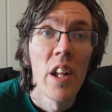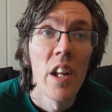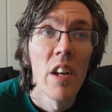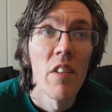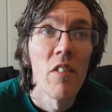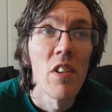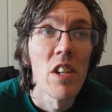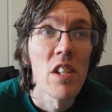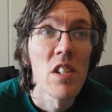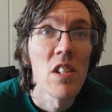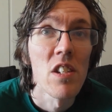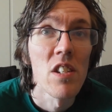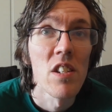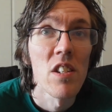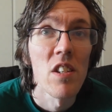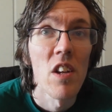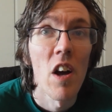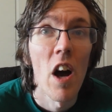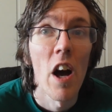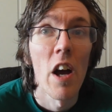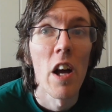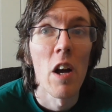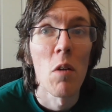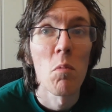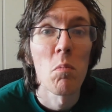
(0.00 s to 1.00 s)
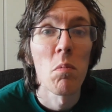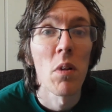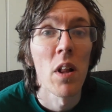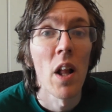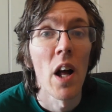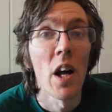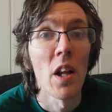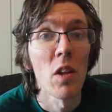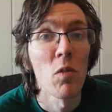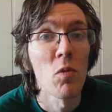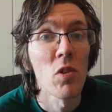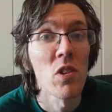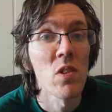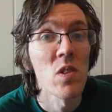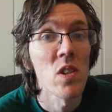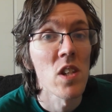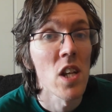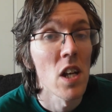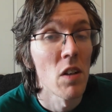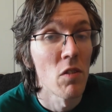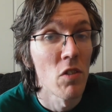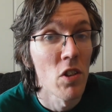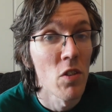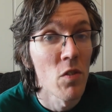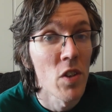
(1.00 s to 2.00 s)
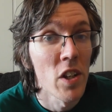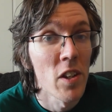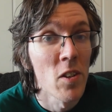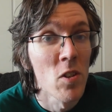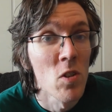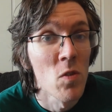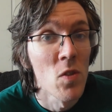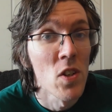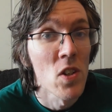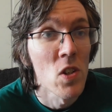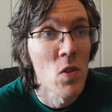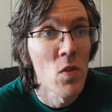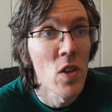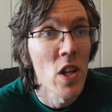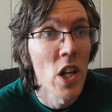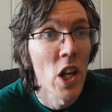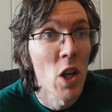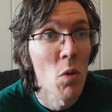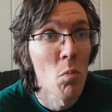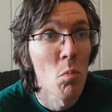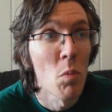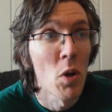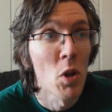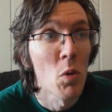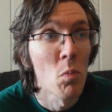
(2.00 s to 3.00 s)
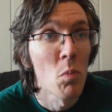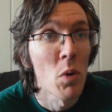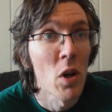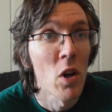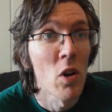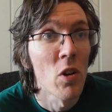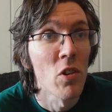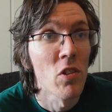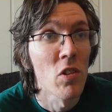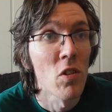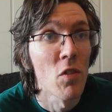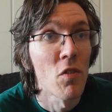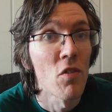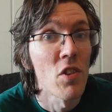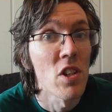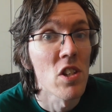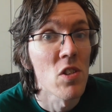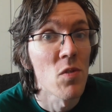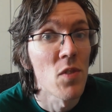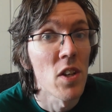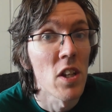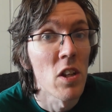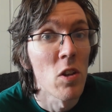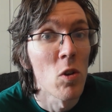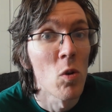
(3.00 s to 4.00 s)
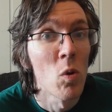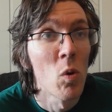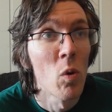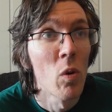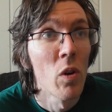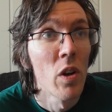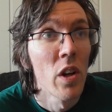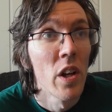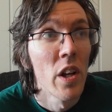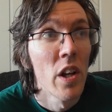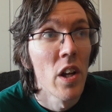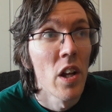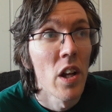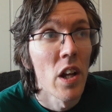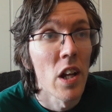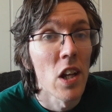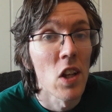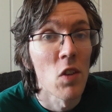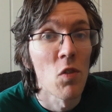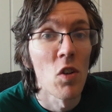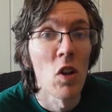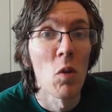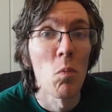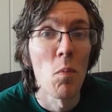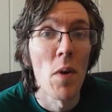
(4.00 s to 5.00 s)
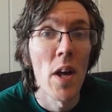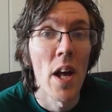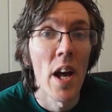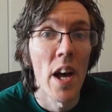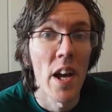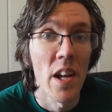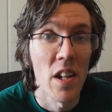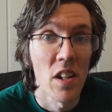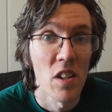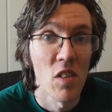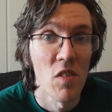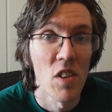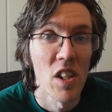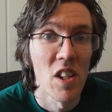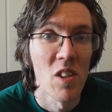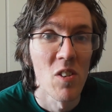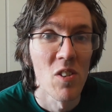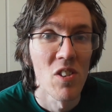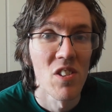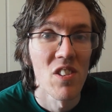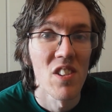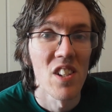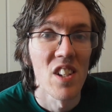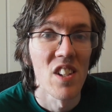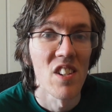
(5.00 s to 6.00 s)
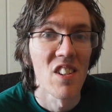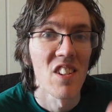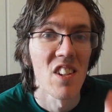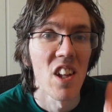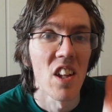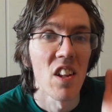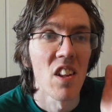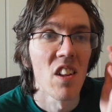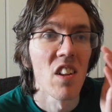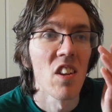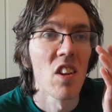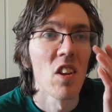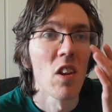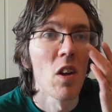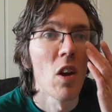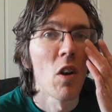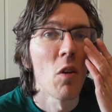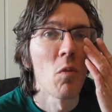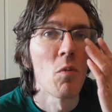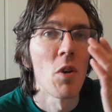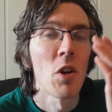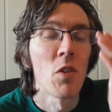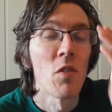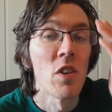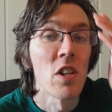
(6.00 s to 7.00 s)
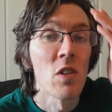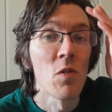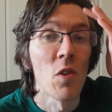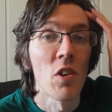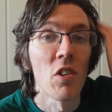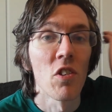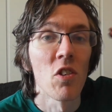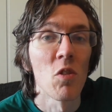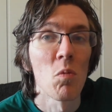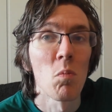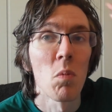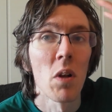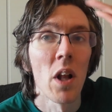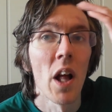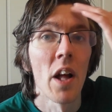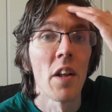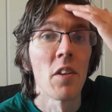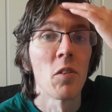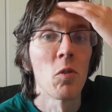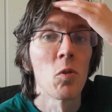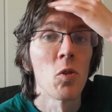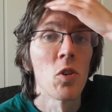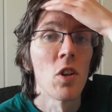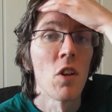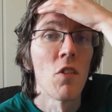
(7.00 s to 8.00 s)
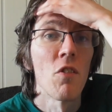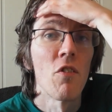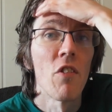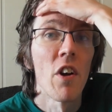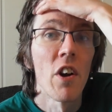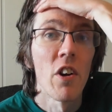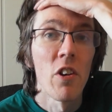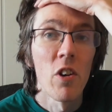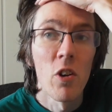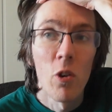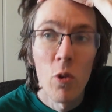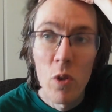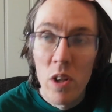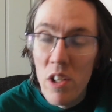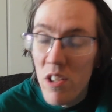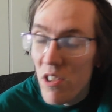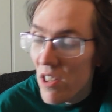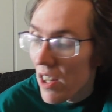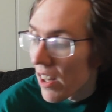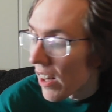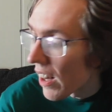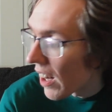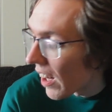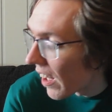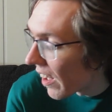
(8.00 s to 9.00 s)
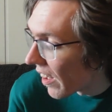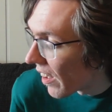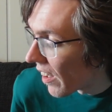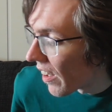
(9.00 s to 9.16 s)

This, I have planned for 7 videos this week, but because of this video, it will be 8 videos instead. But this wasn't planned until very recently.